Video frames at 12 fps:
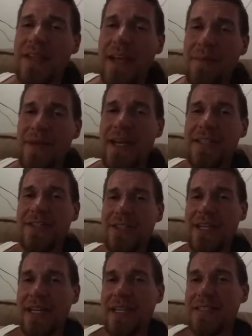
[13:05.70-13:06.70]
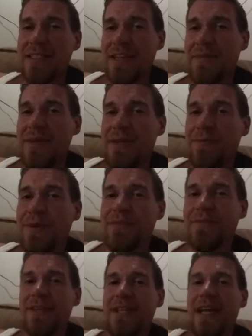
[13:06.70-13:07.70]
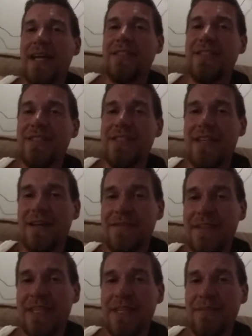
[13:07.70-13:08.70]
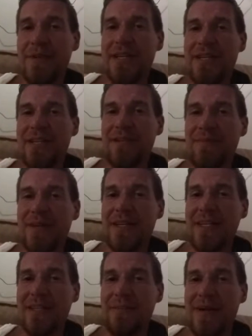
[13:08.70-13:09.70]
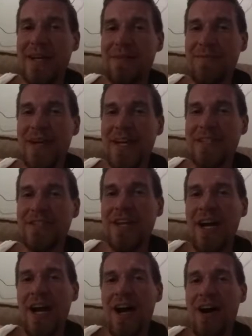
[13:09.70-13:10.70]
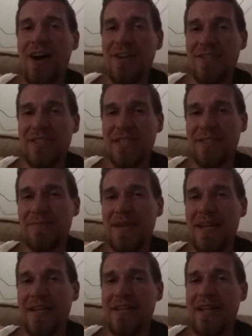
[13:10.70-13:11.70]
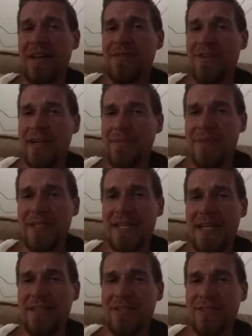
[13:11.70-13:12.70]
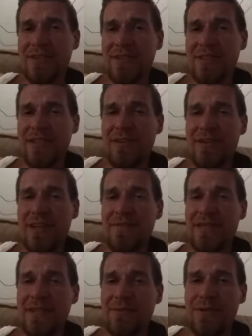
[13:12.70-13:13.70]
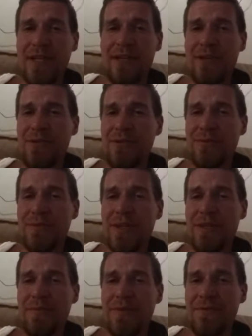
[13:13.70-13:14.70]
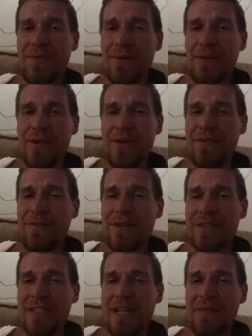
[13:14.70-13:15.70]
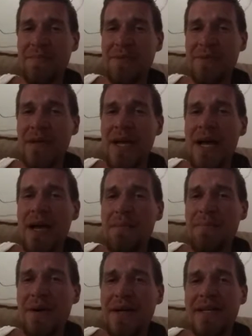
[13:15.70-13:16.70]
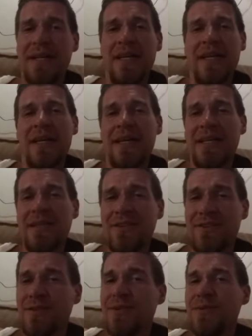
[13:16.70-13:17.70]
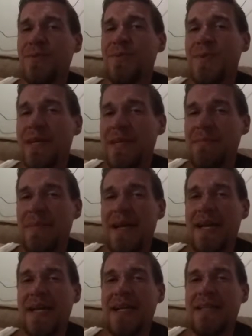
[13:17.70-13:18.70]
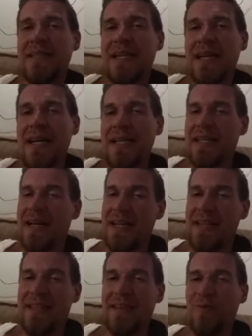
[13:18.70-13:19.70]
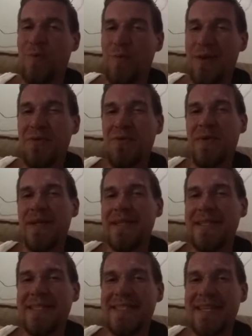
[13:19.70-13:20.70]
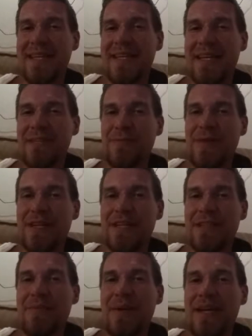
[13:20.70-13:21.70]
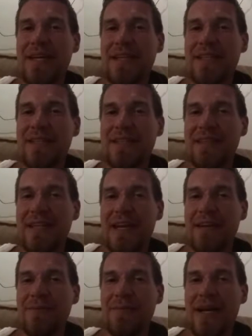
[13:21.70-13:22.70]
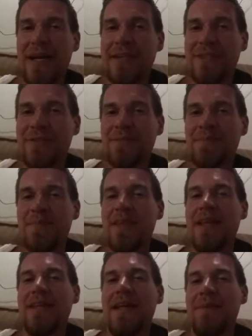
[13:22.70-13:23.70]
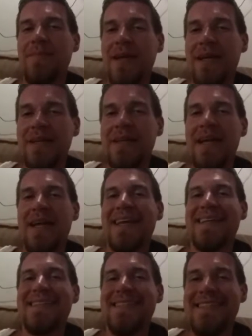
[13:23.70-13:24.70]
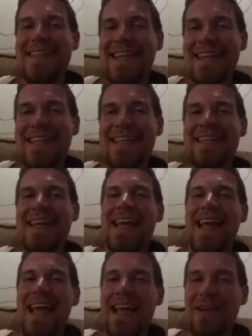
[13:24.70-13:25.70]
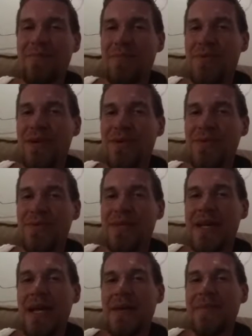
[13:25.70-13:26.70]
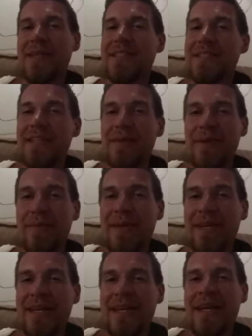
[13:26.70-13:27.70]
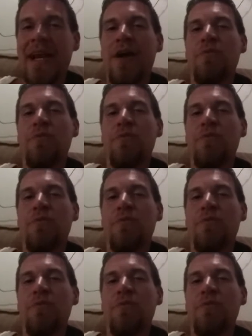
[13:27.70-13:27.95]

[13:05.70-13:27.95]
That match, it's going to be one for the ages. Definitely going to be a good Money in the Bank match. All 6 men have great potential. You have Del Rio, who's won it before, for example. But there's only one man that I think will win this Sunday's Money in the Bank ladder match. And that man is Dean Ambrose. Because WWE